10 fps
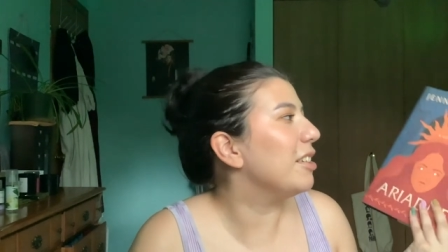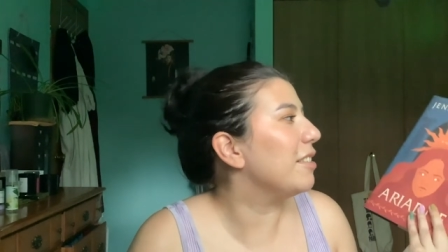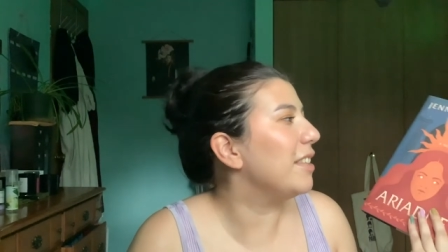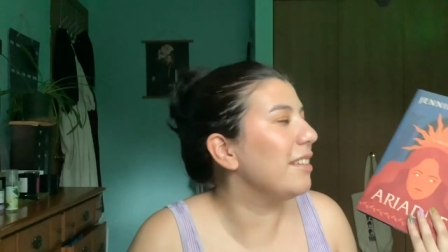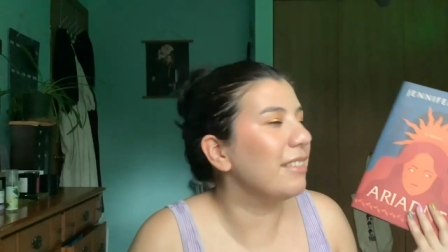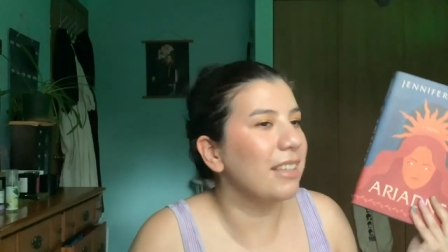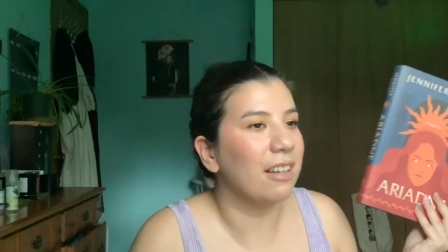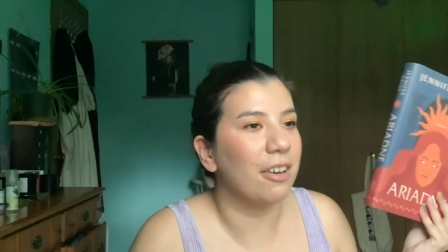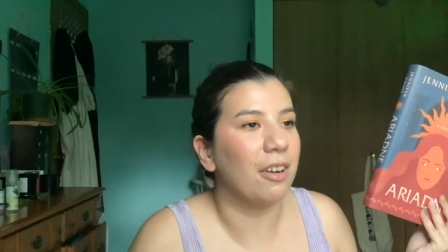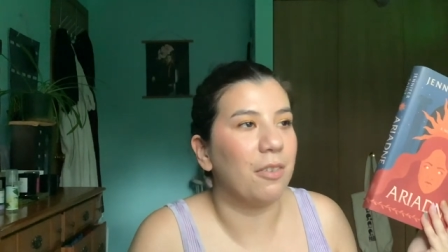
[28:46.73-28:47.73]
Theseus,
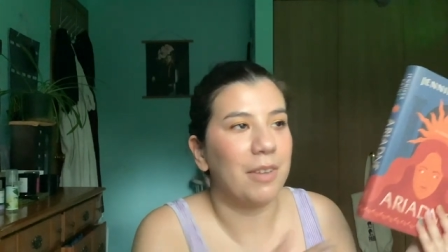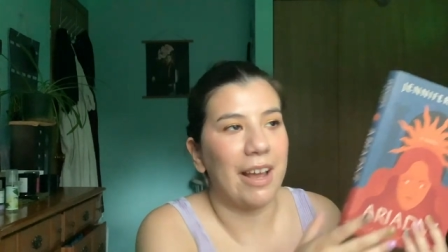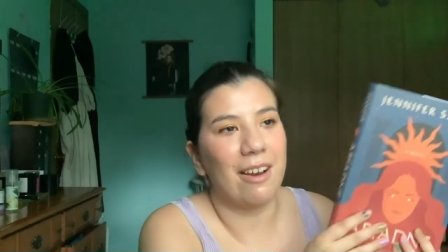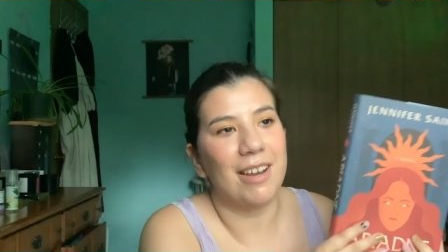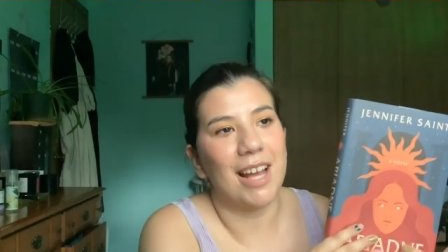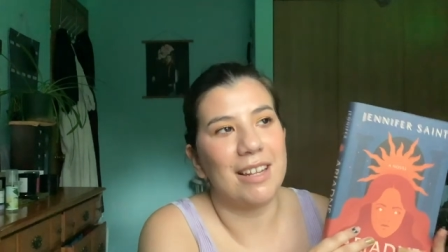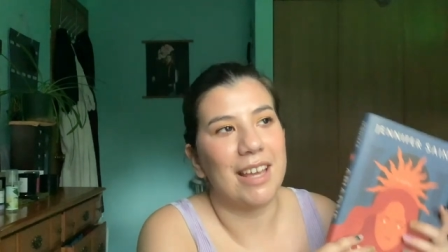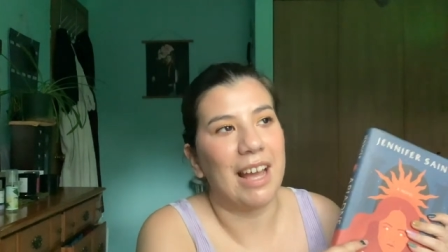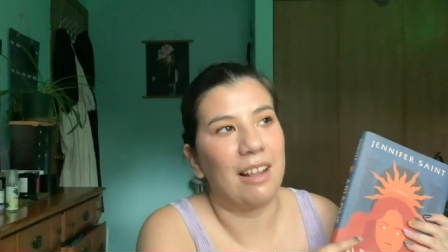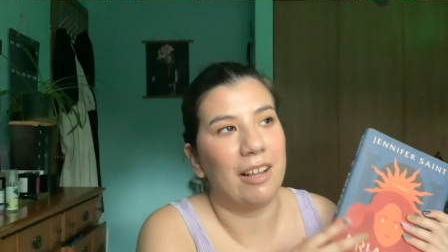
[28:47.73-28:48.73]
or no, Ariadne
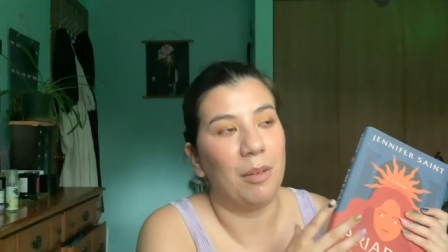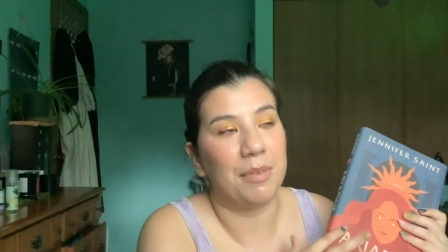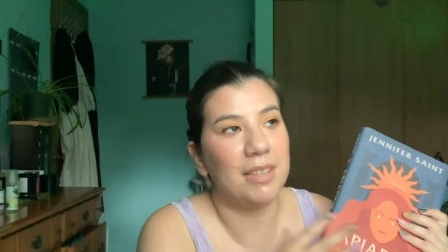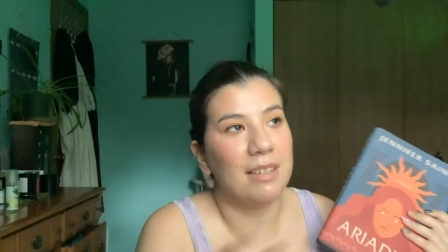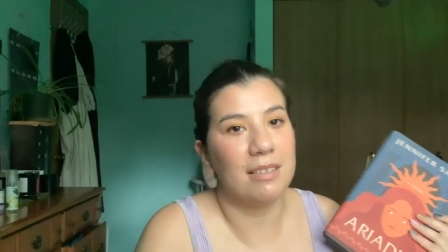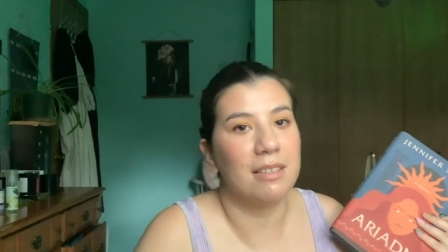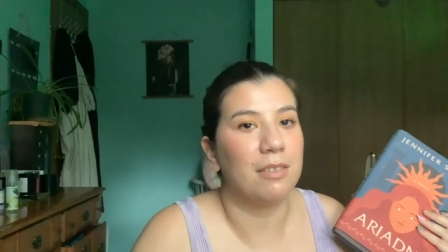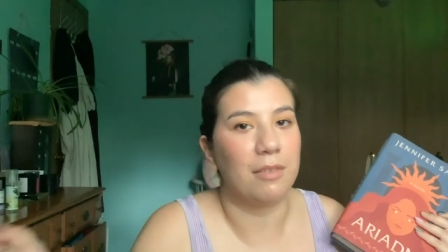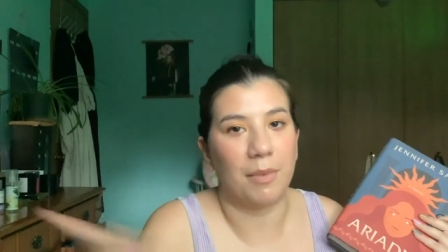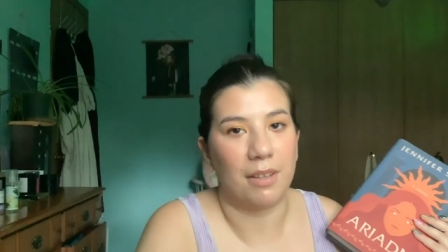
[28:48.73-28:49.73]
ha helps Theseus,
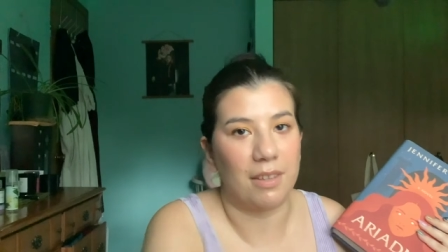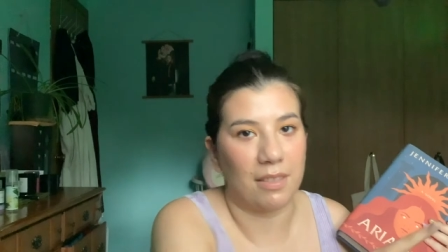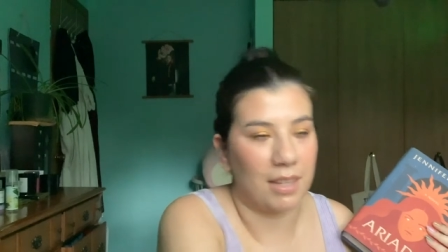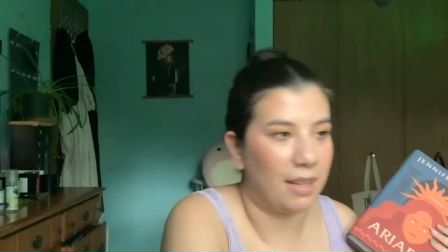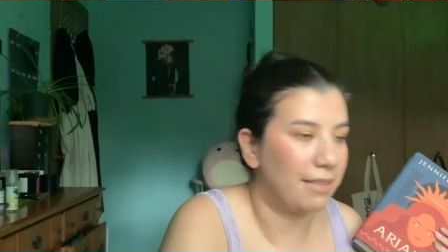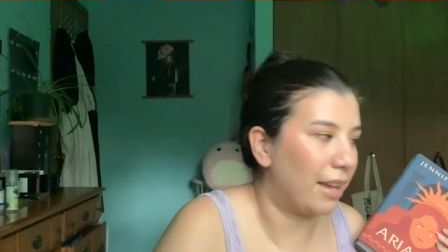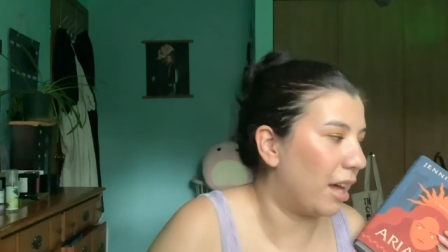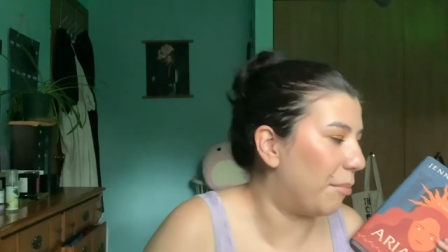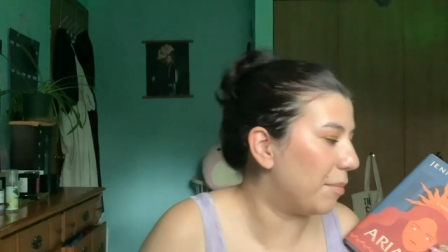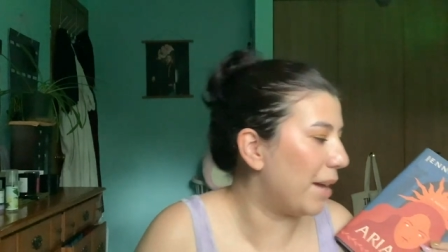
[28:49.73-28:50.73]
who is one of the Athenians that
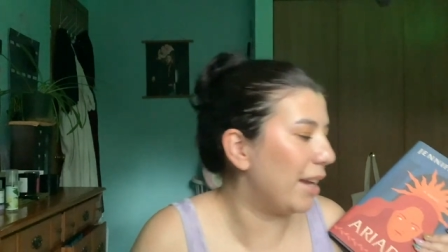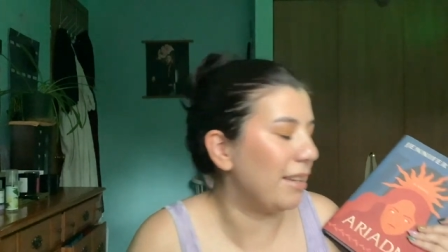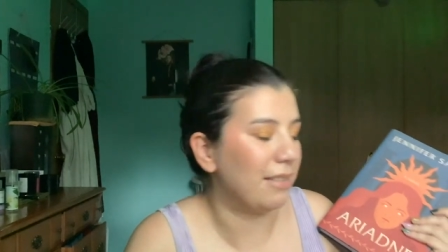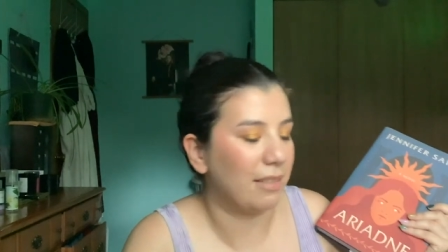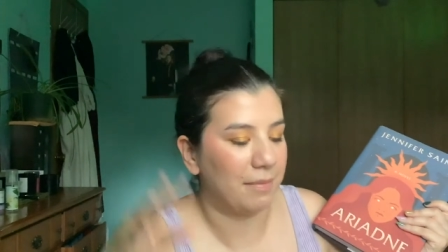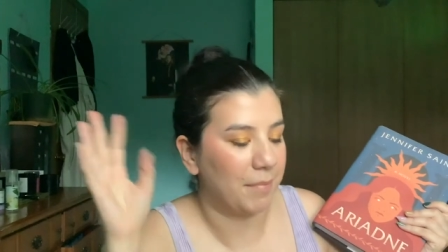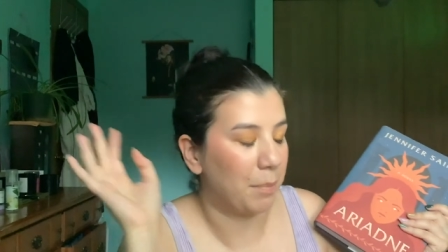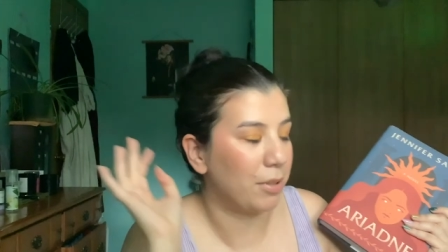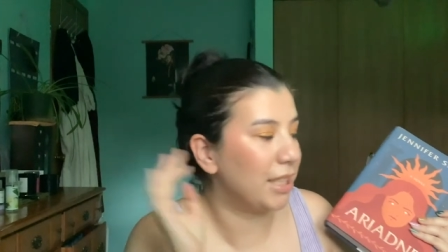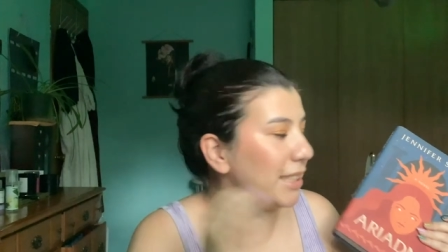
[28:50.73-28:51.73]
comes by. He's an, a
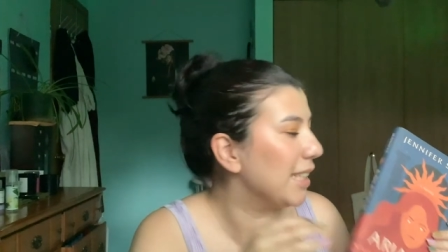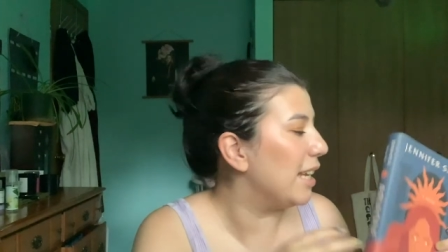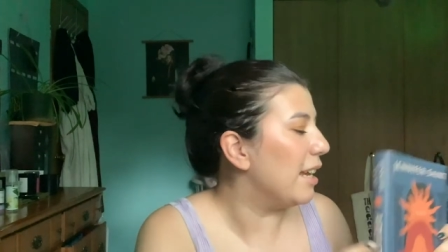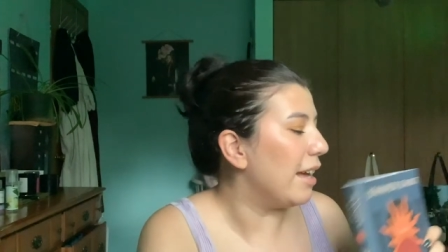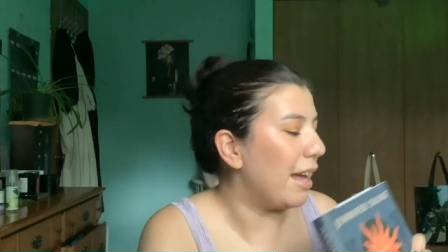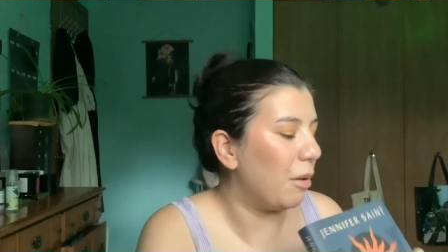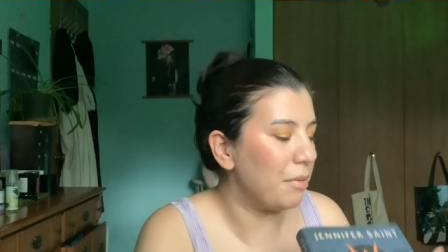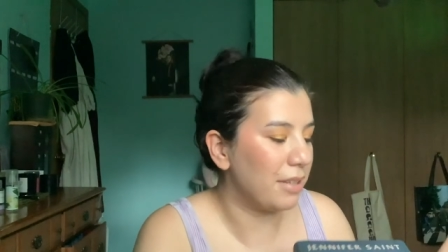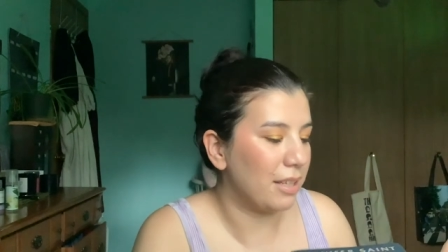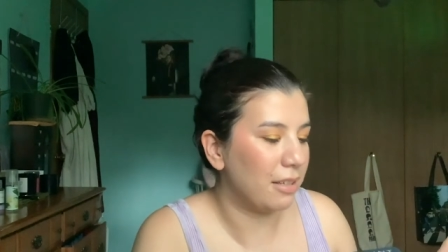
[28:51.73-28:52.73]
prince, helps
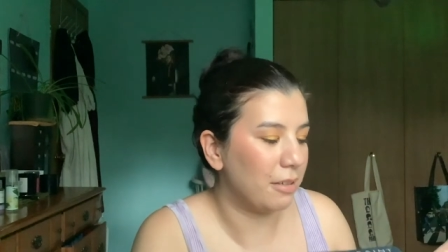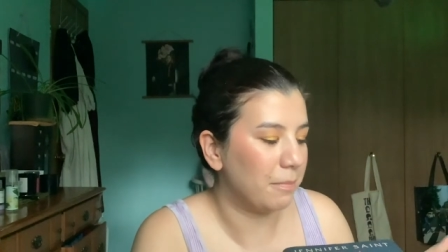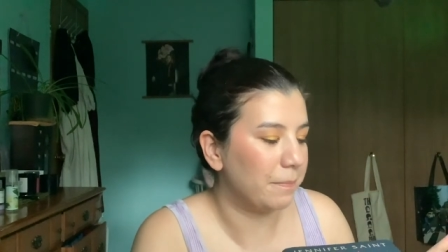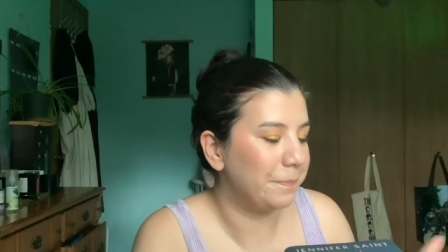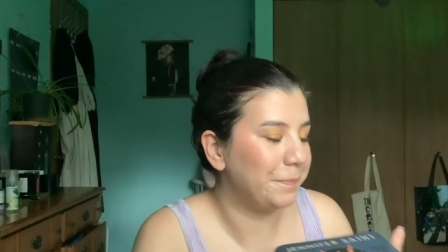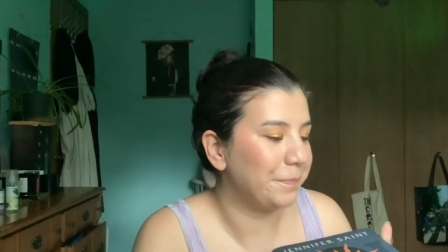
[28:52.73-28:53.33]
him